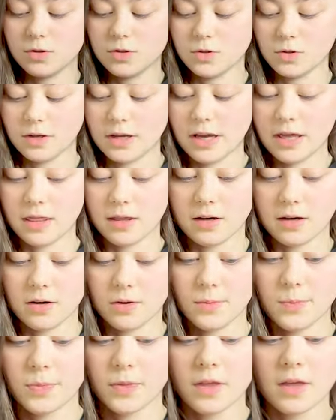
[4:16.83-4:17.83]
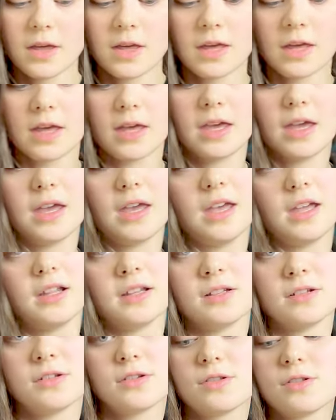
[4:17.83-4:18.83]
together
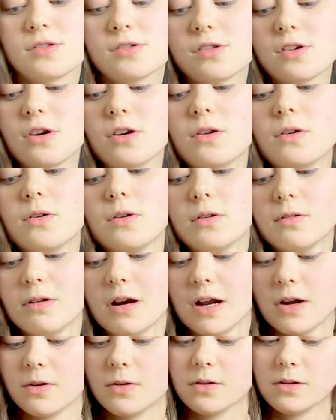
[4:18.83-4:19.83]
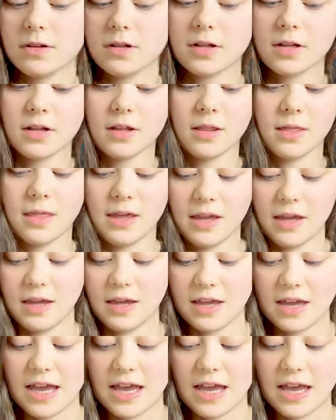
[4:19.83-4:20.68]
and sew around the